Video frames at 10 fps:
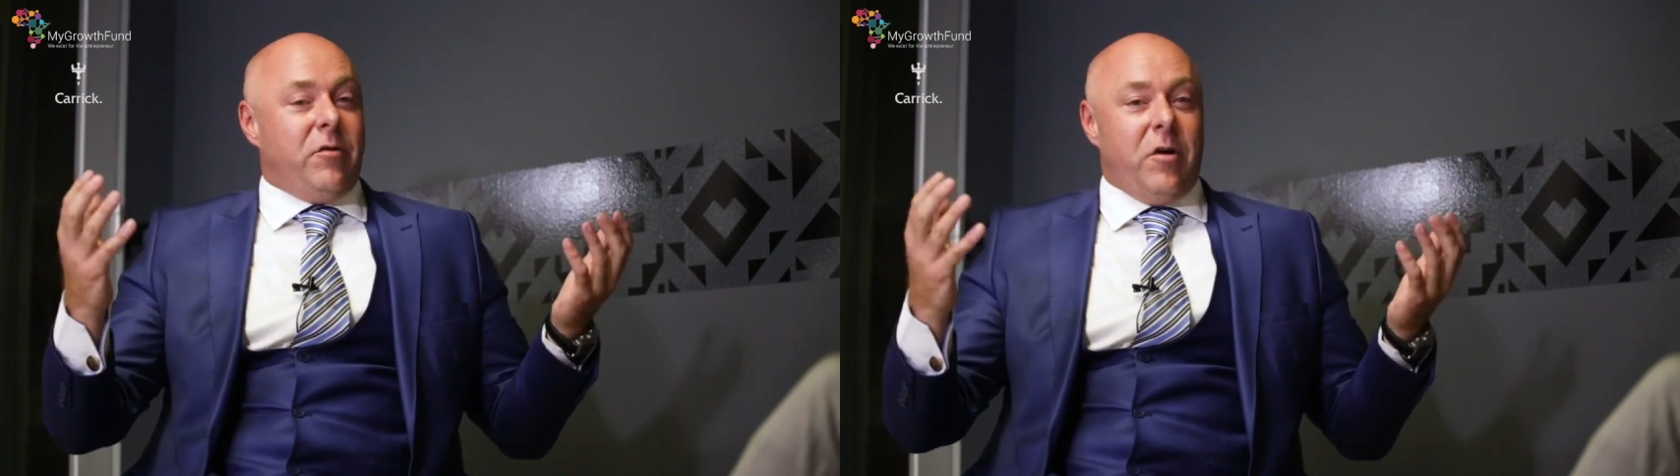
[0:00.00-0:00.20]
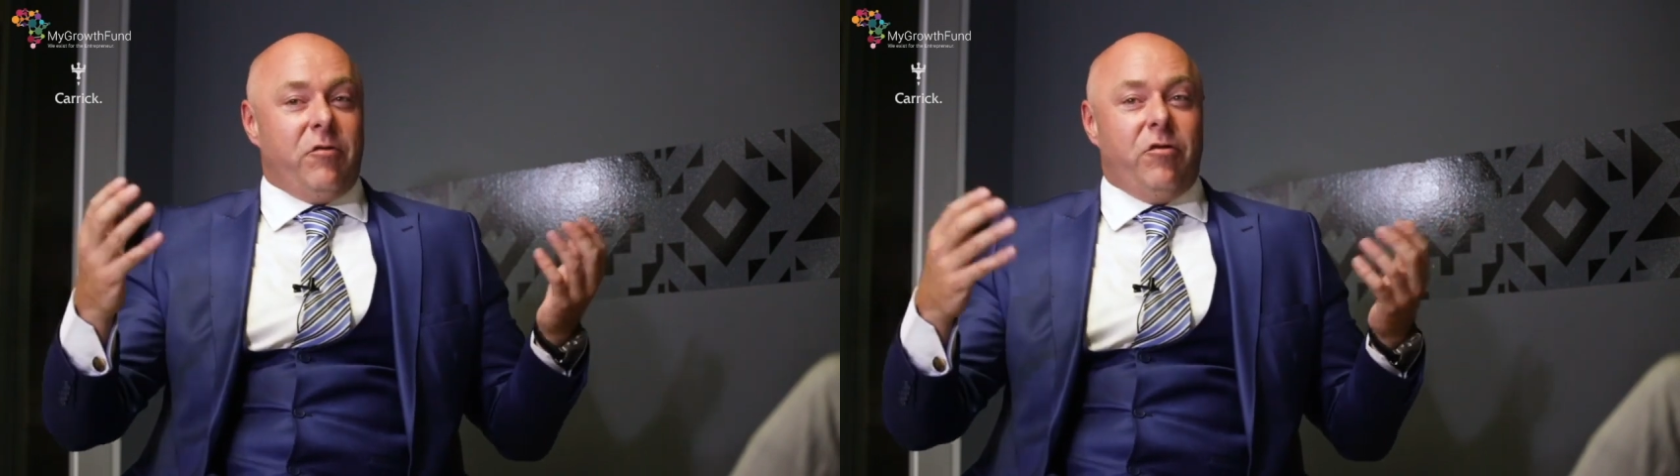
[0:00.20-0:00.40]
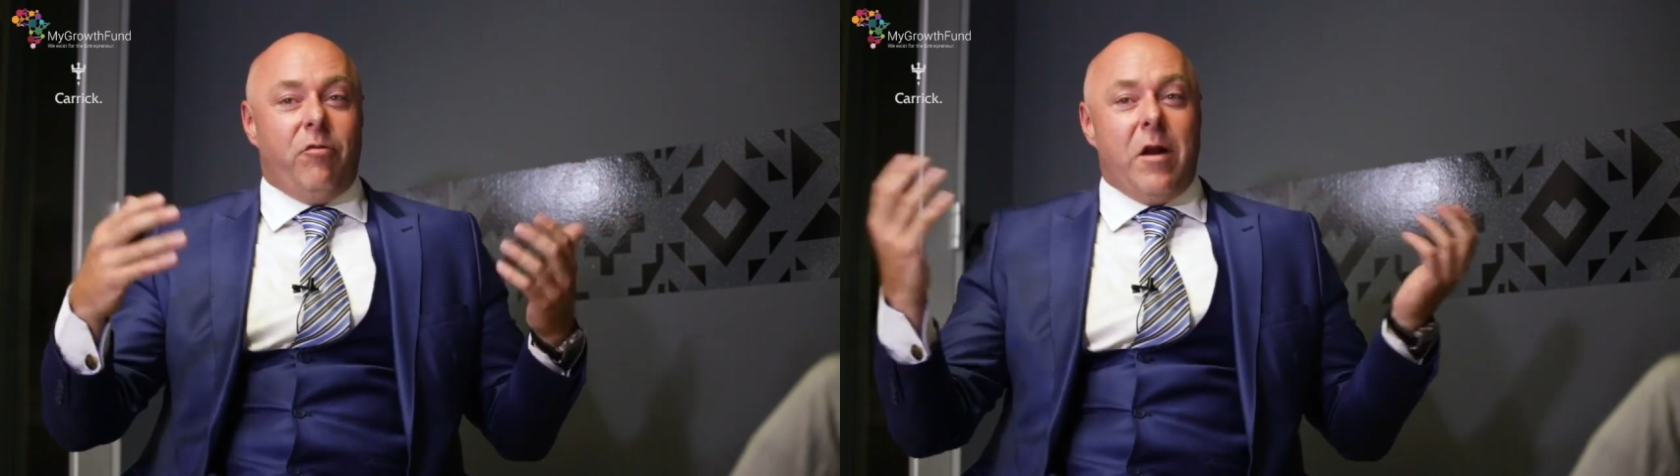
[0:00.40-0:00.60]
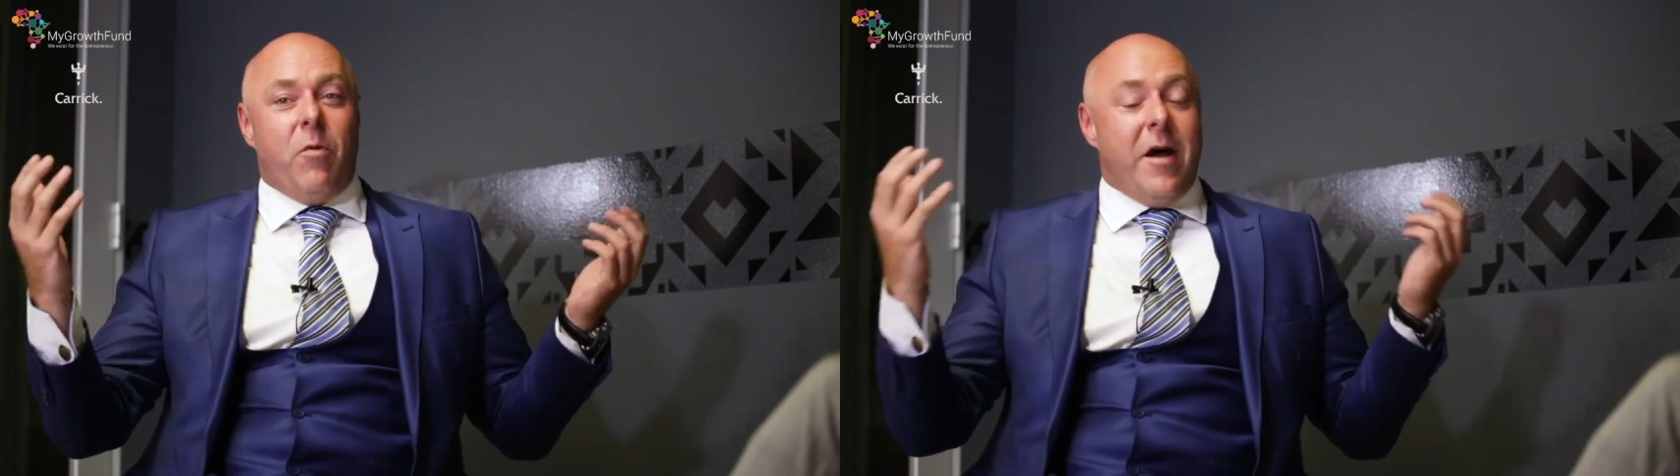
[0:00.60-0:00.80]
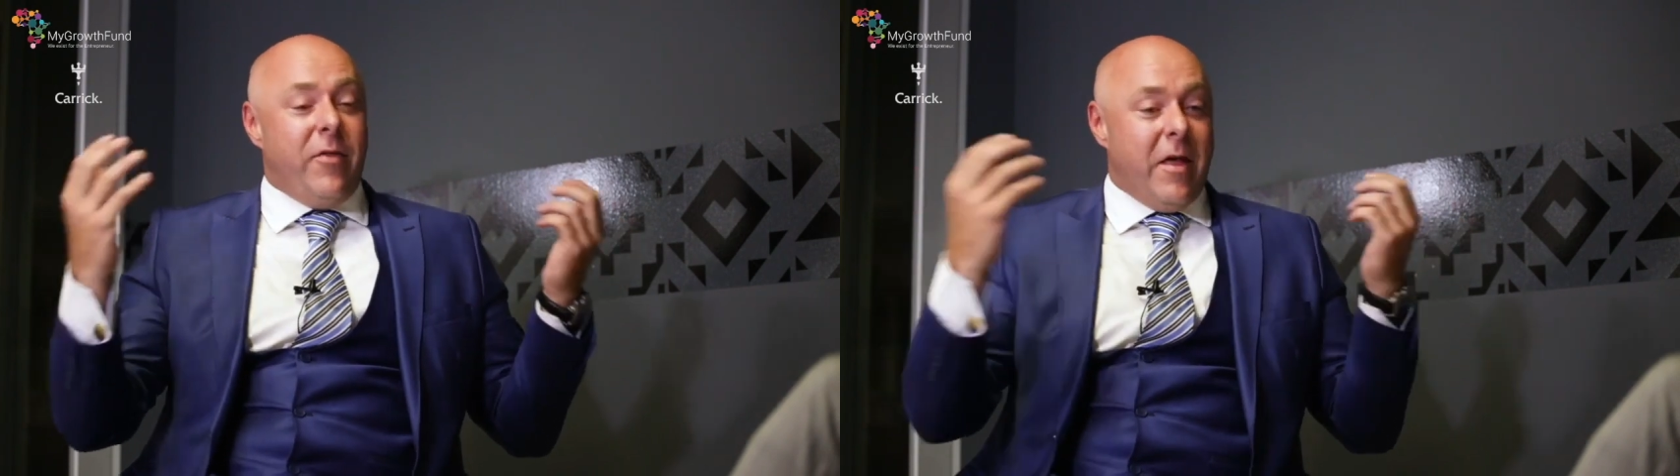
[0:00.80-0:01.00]
you know, to run
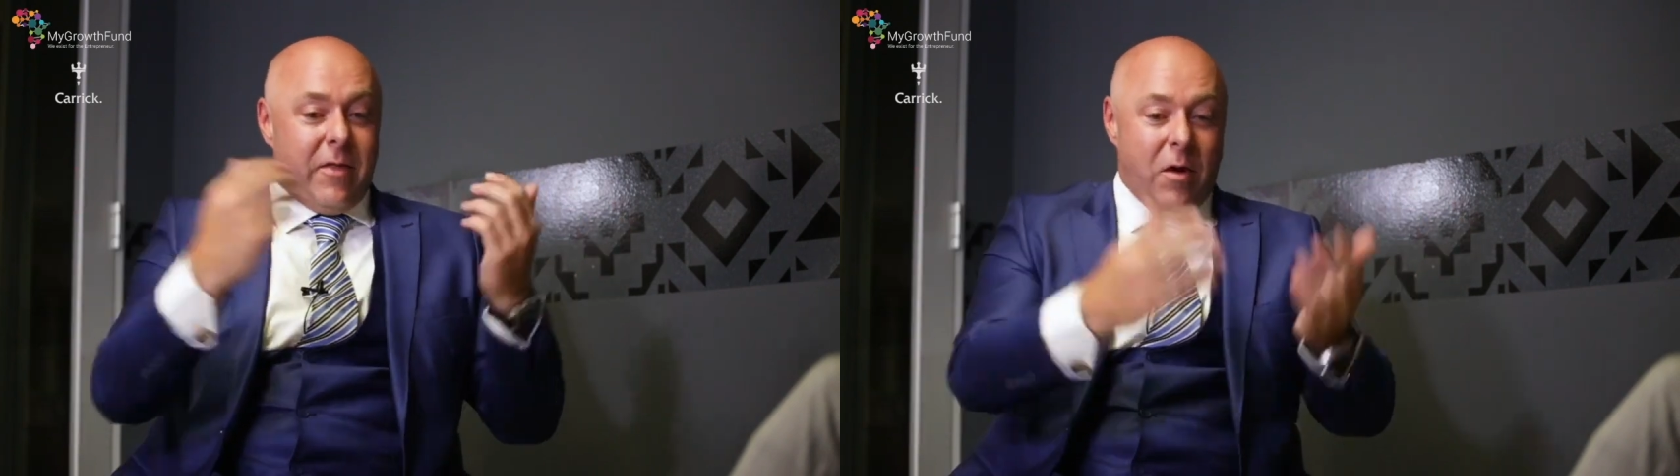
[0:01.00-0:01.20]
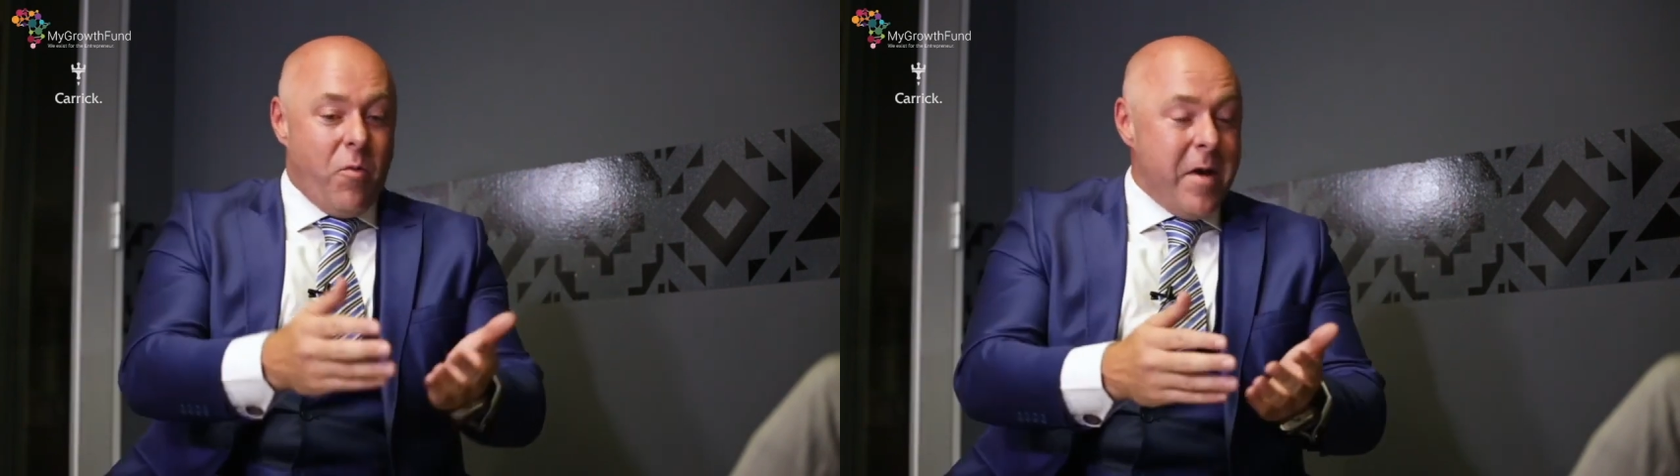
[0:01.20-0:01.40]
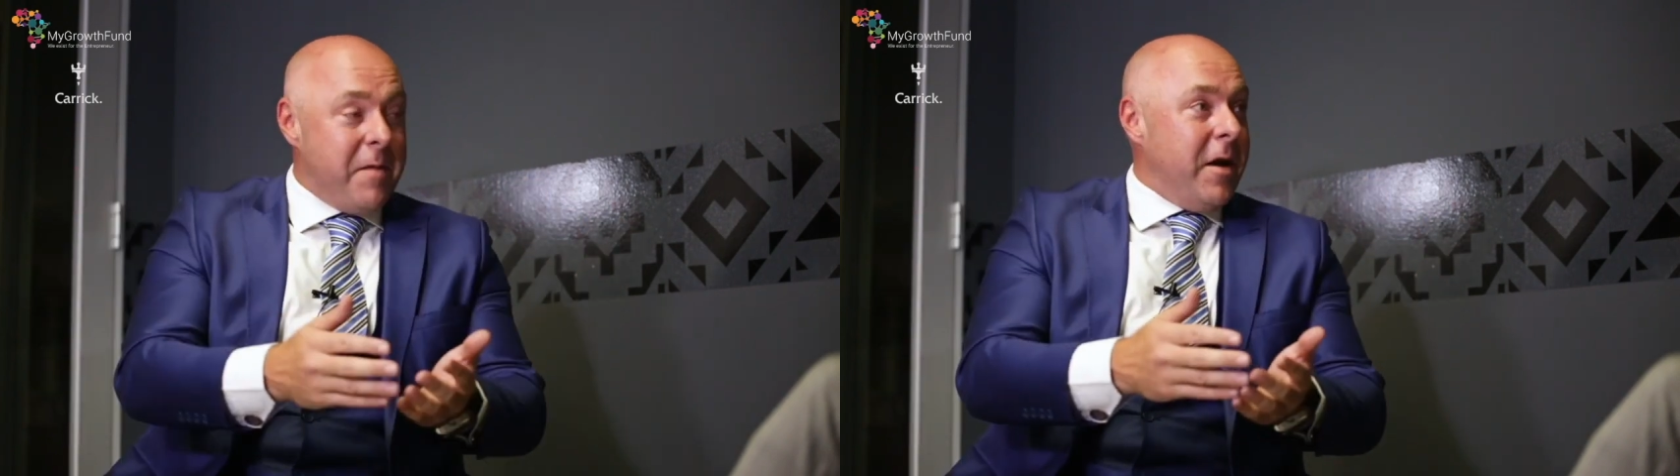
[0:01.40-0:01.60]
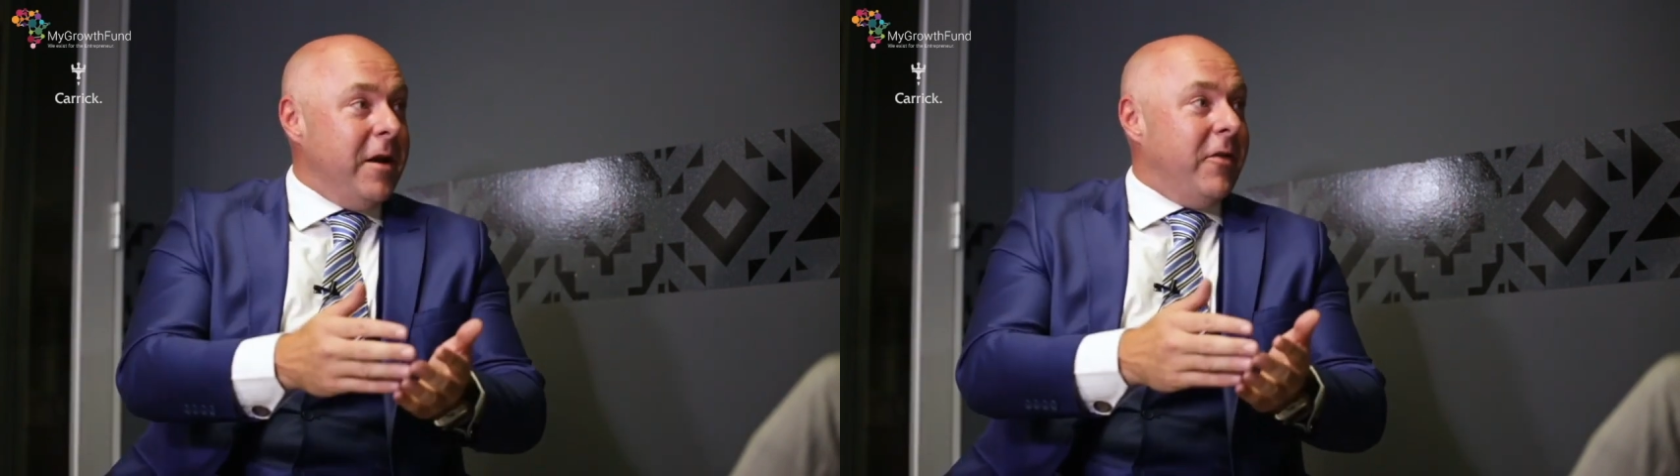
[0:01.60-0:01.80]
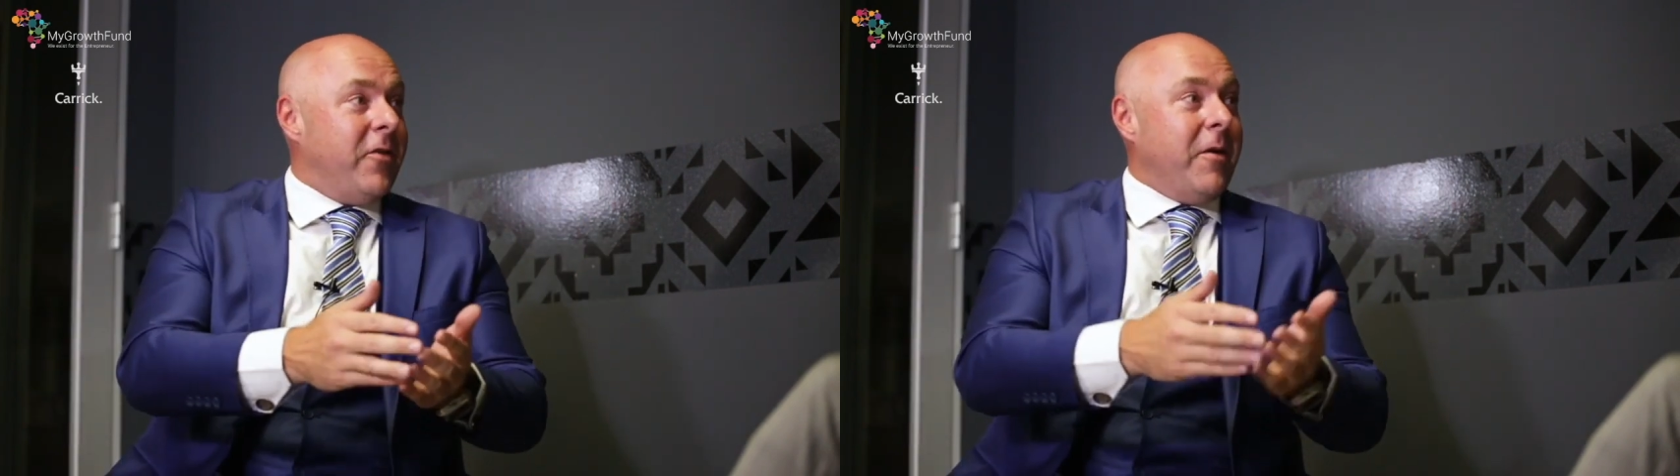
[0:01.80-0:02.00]
away, and they all made, made
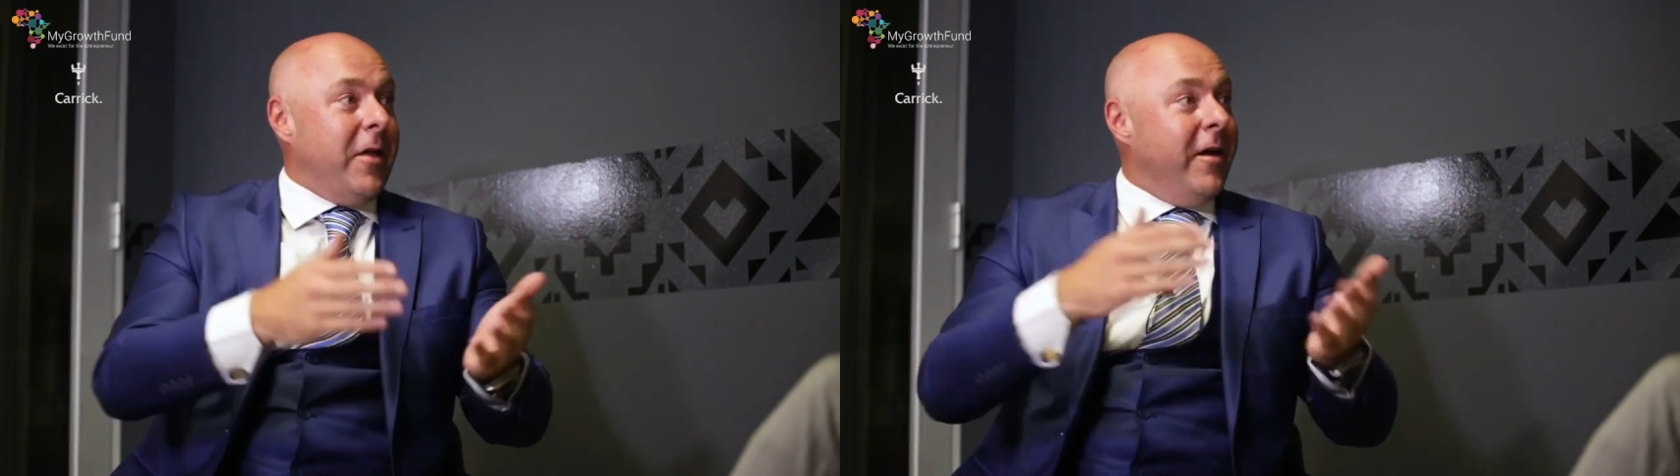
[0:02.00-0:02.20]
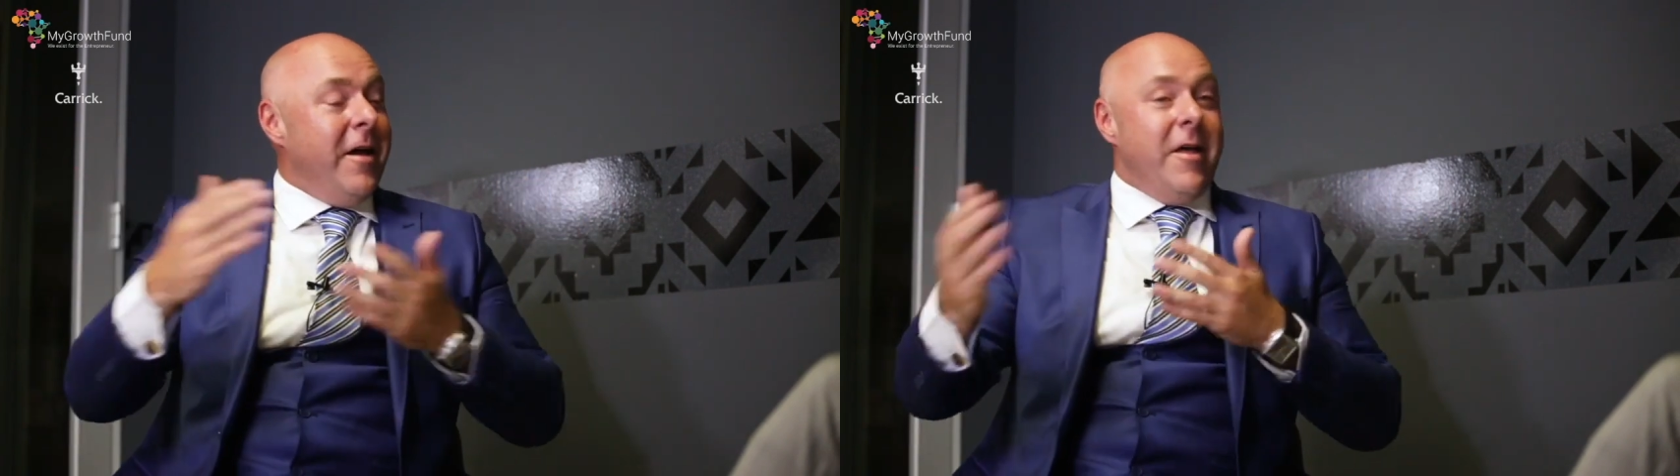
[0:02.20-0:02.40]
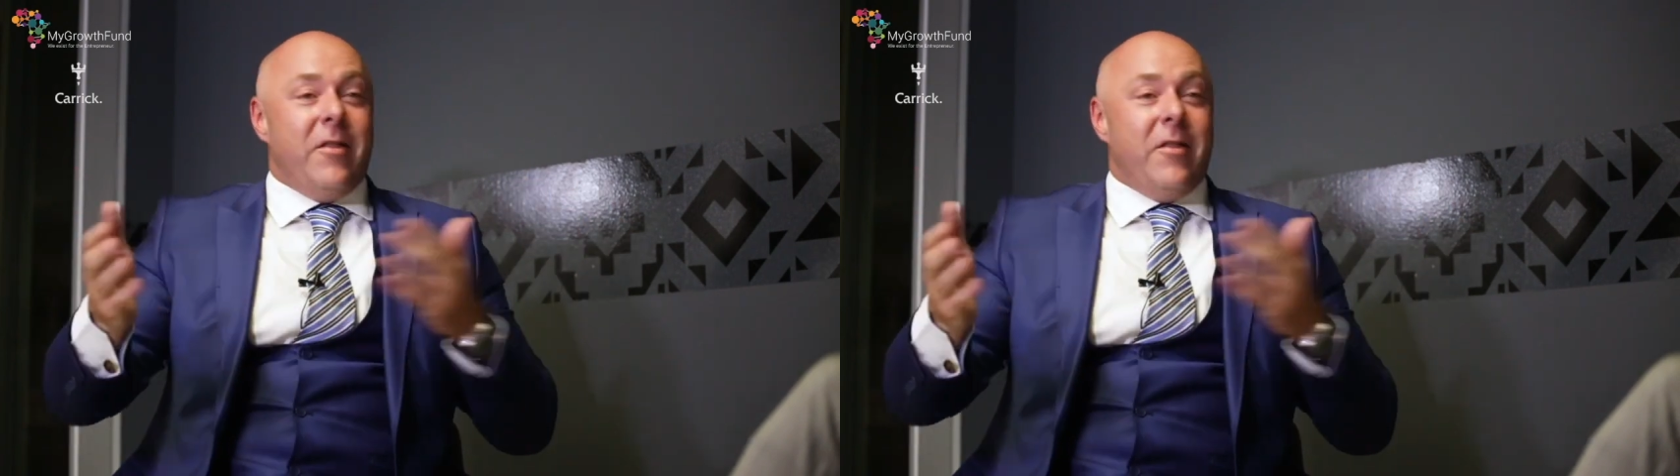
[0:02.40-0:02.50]
money. And yeah, yeah.